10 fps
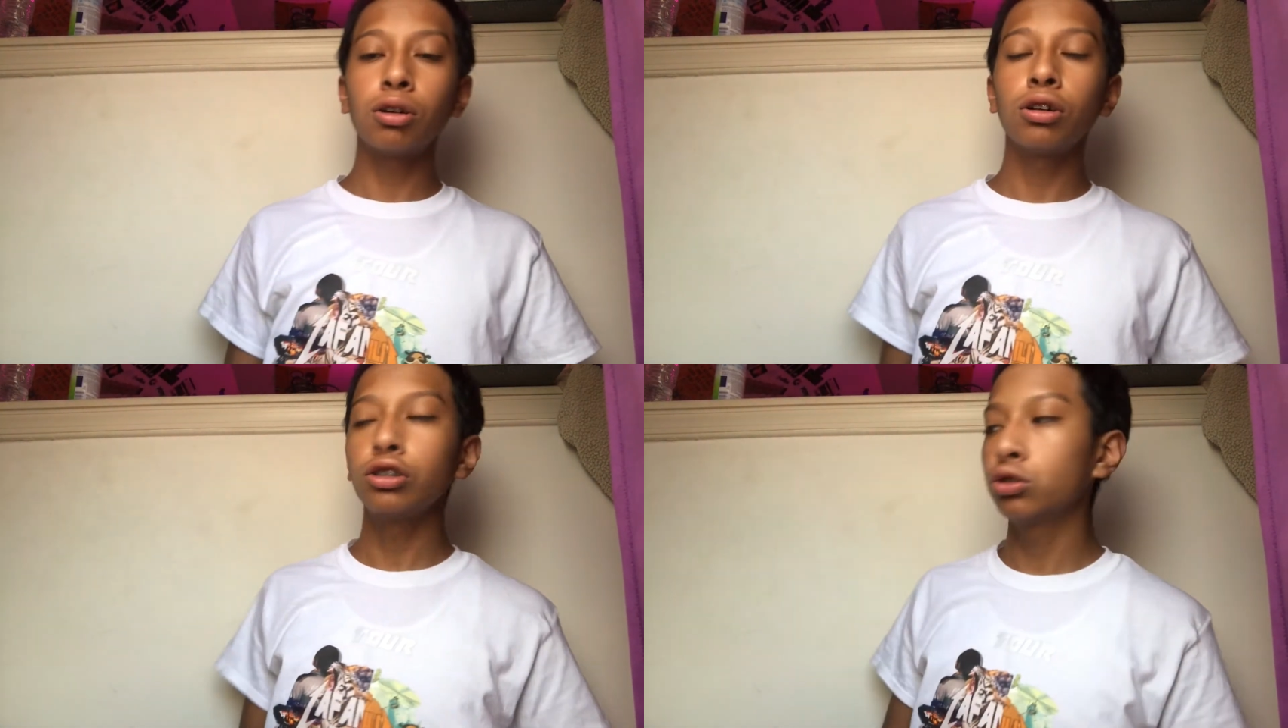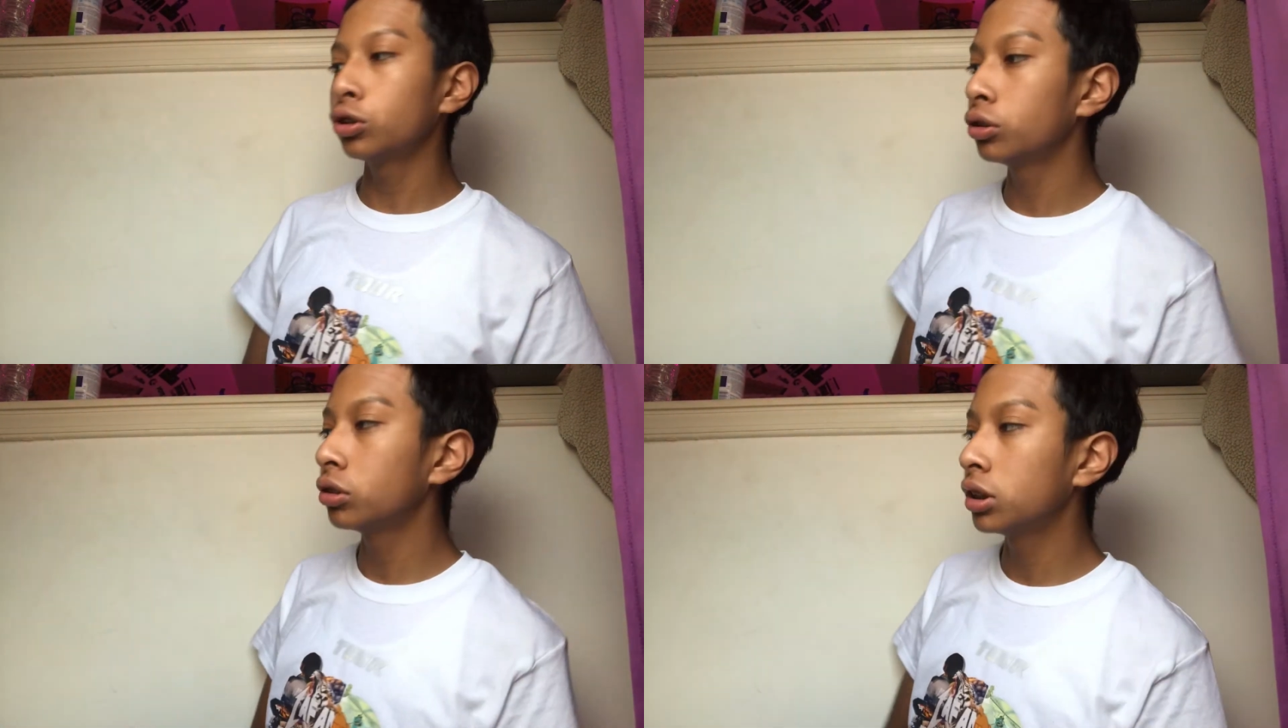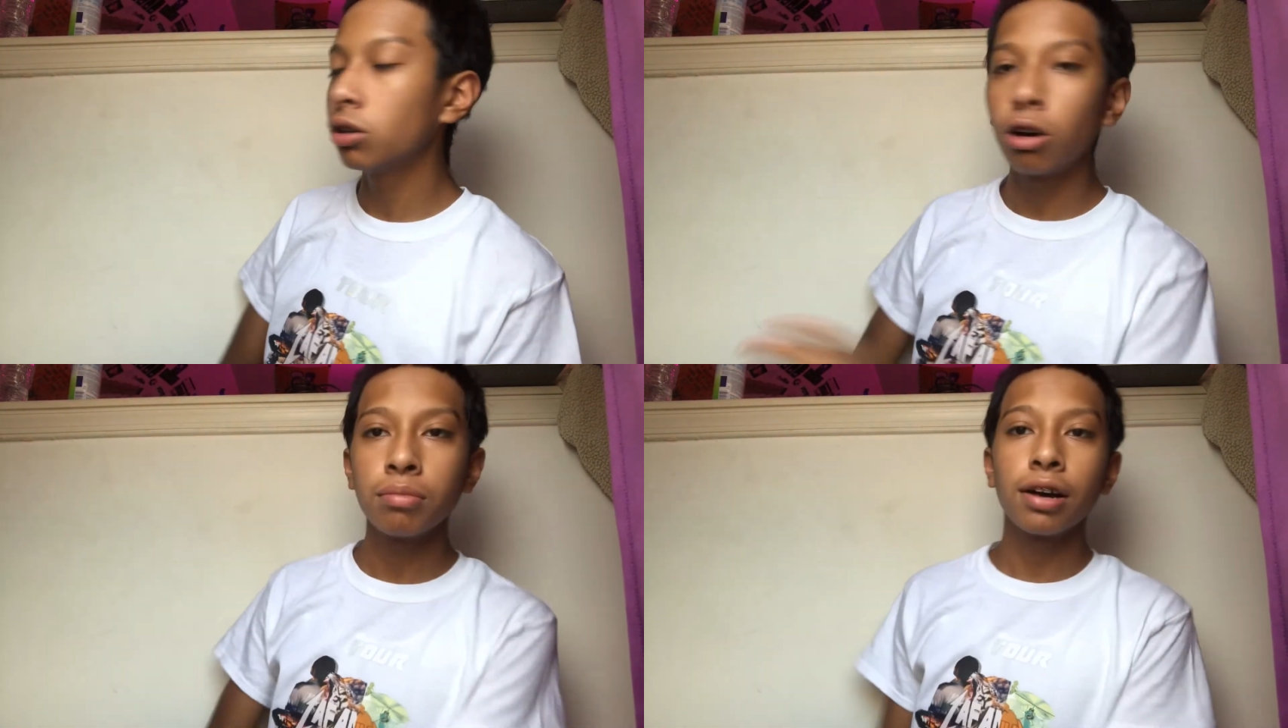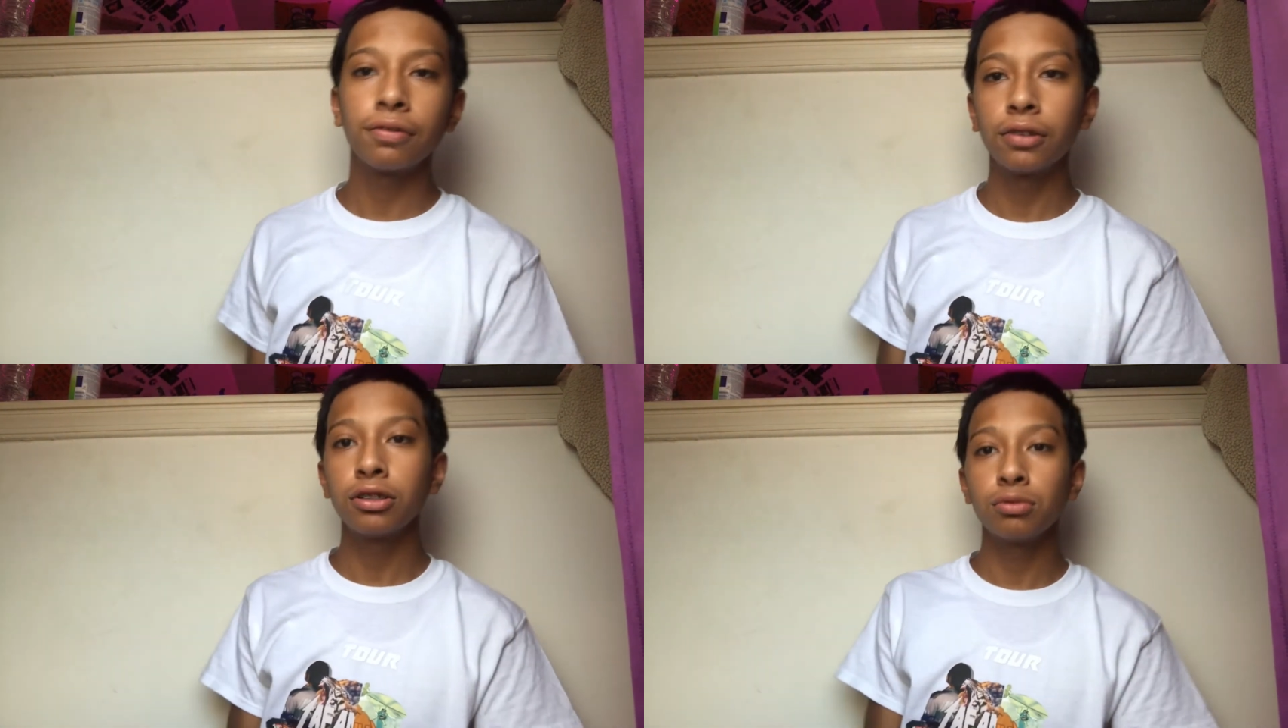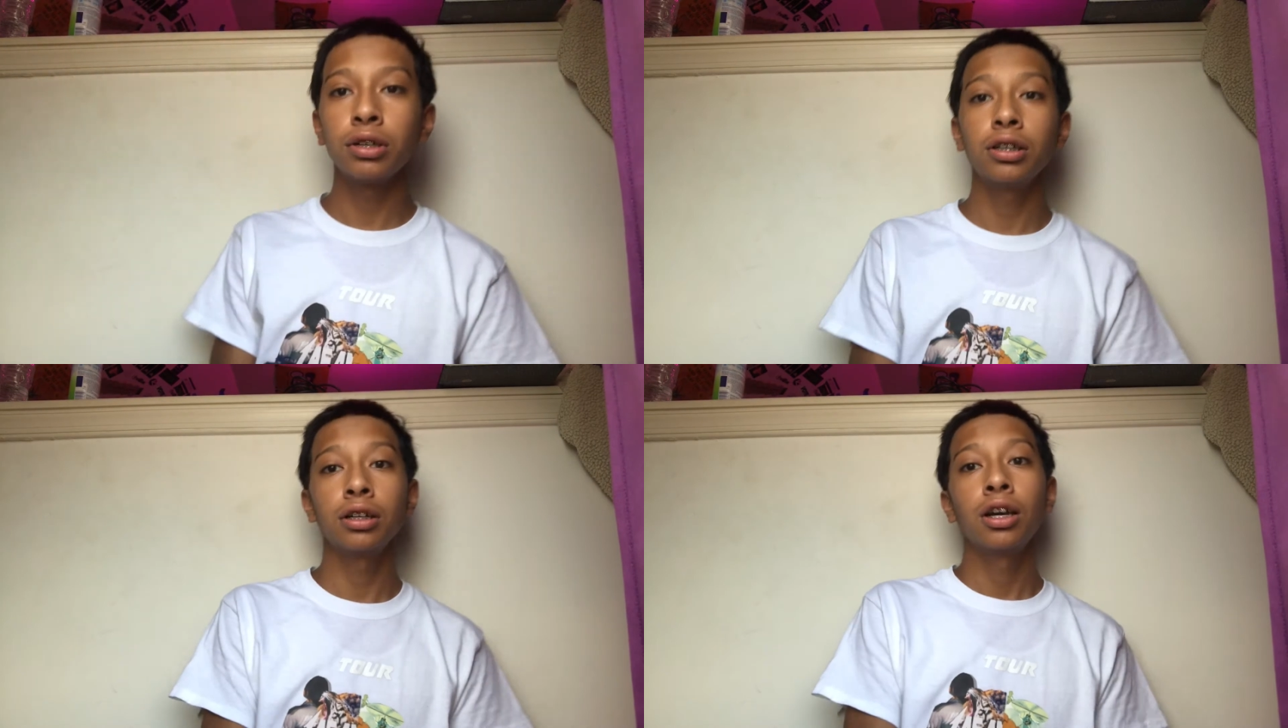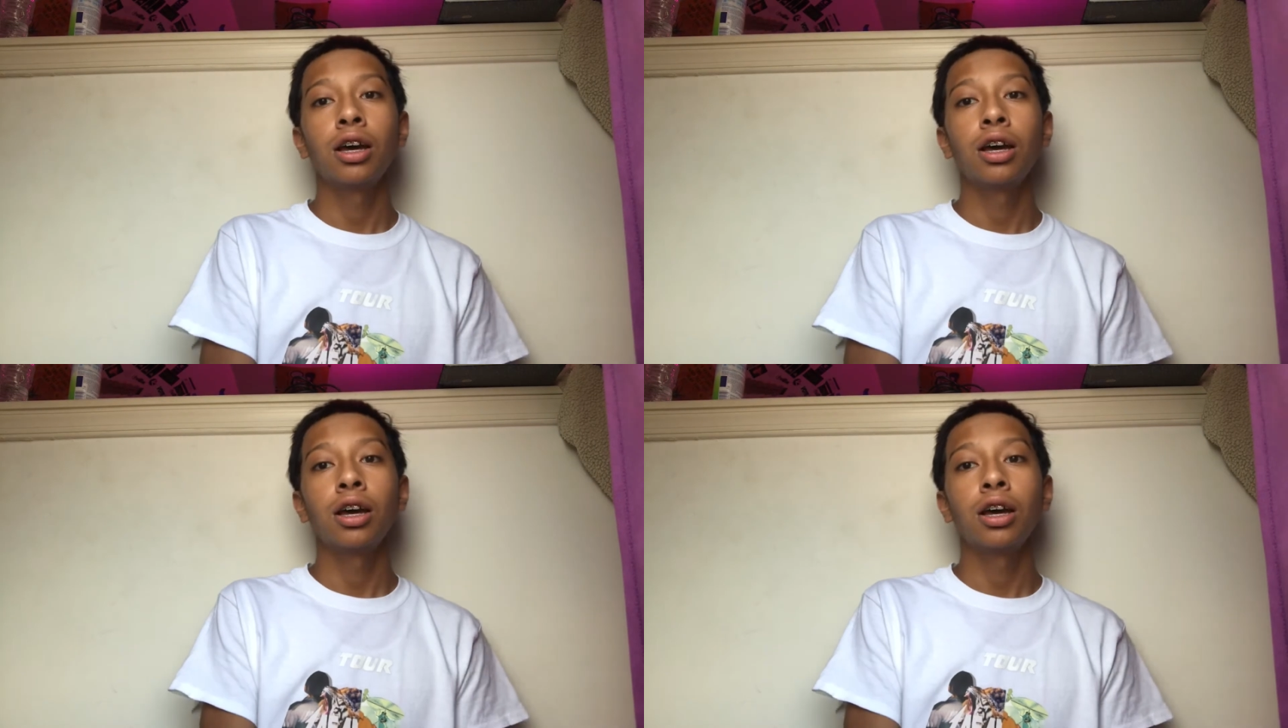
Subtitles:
all the tour you'll see all my friends wearing,